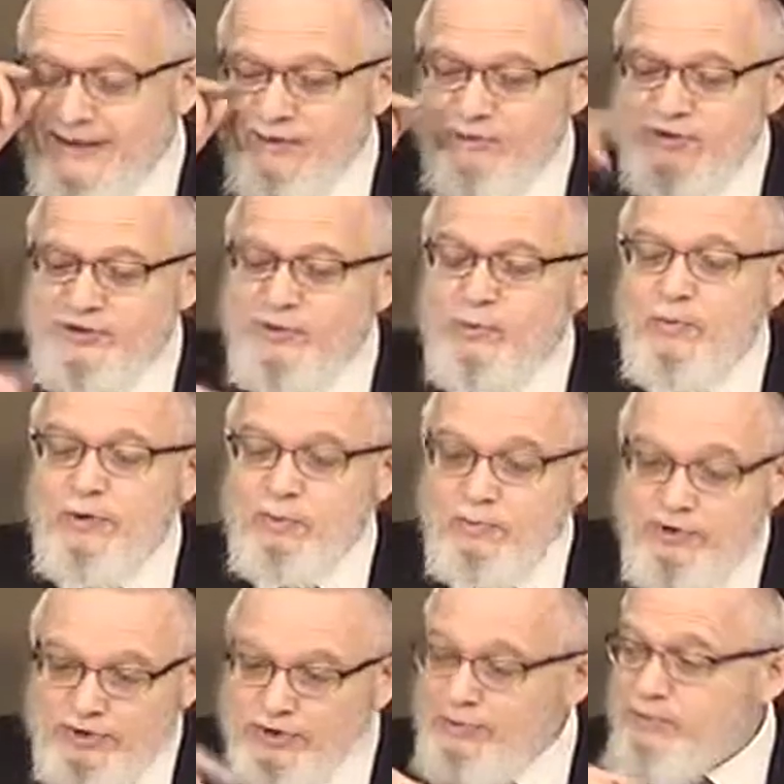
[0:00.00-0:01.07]
originally when
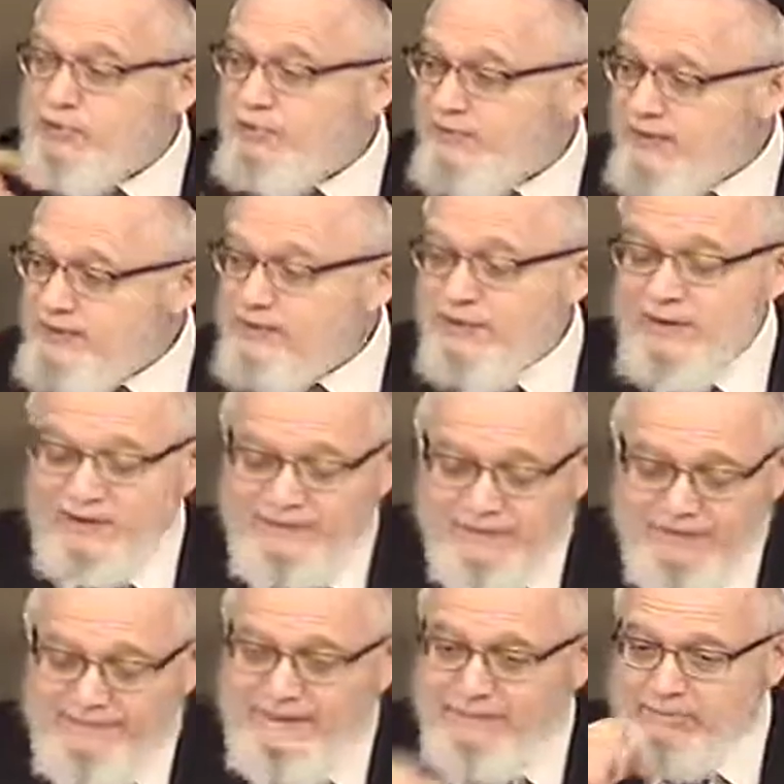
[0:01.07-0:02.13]
originally was transferred onto
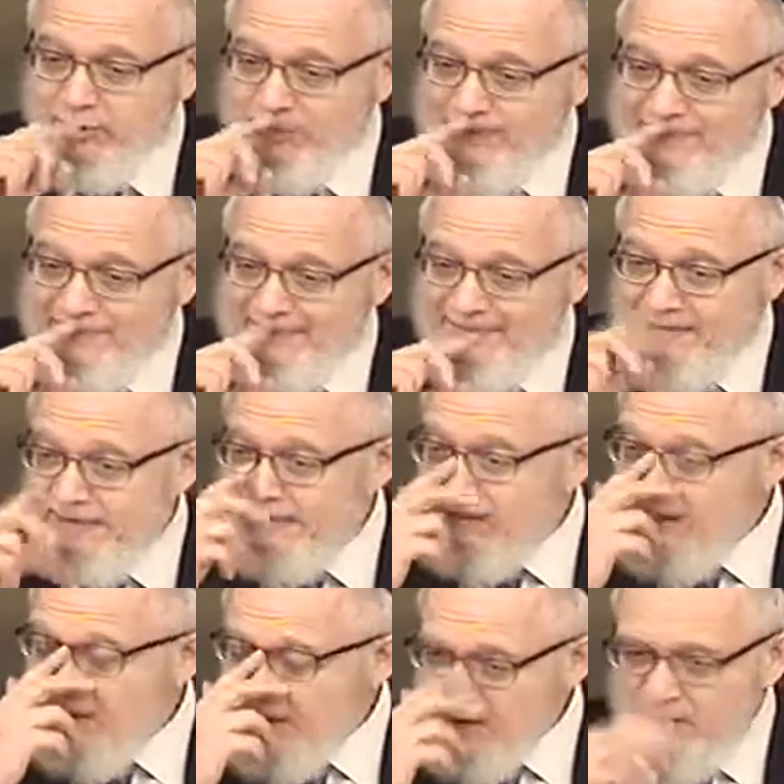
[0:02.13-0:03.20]
the Babylonian money,
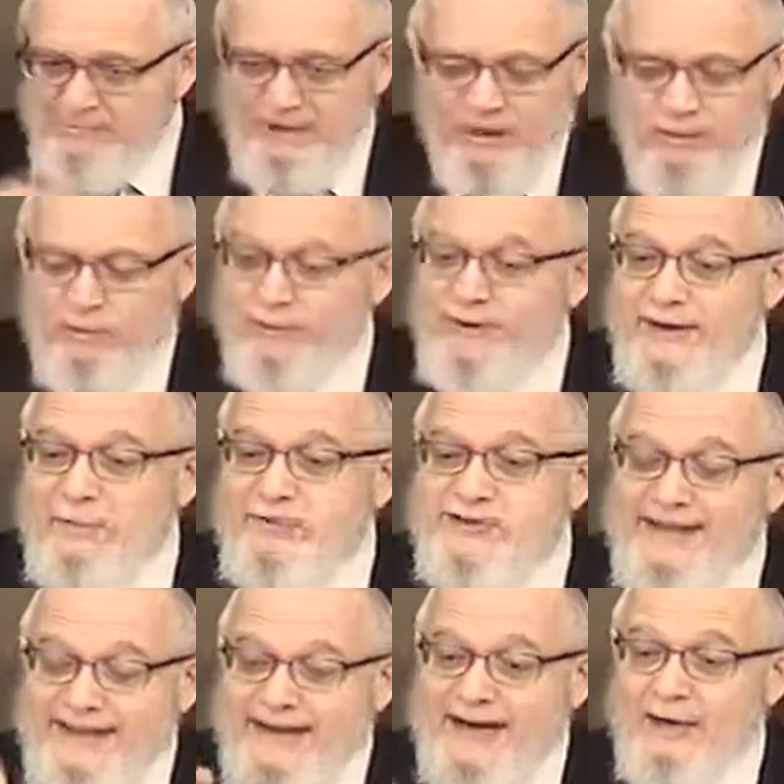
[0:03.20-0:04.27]
the money already was
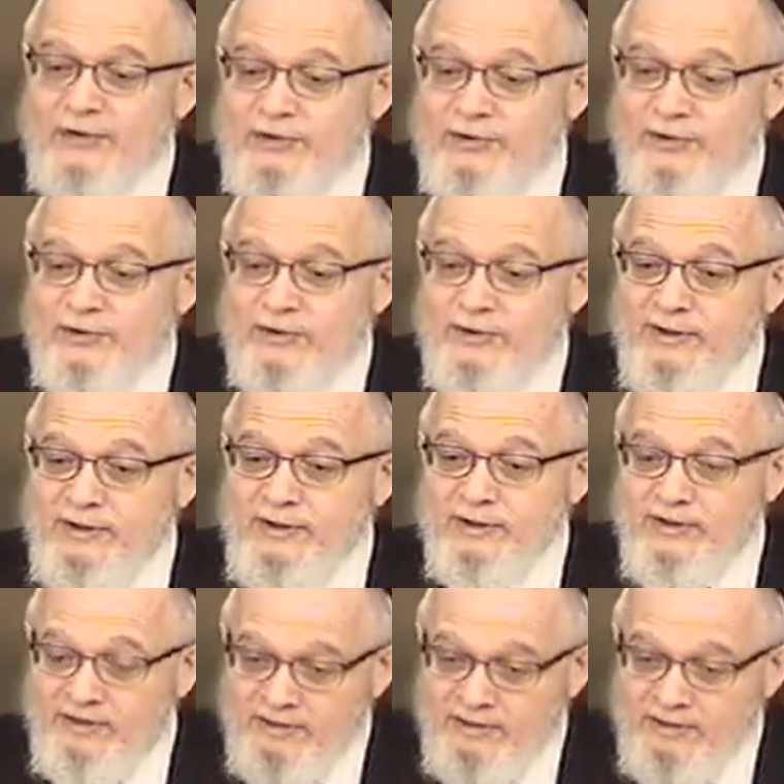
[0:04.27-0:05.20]
taken out of circulation.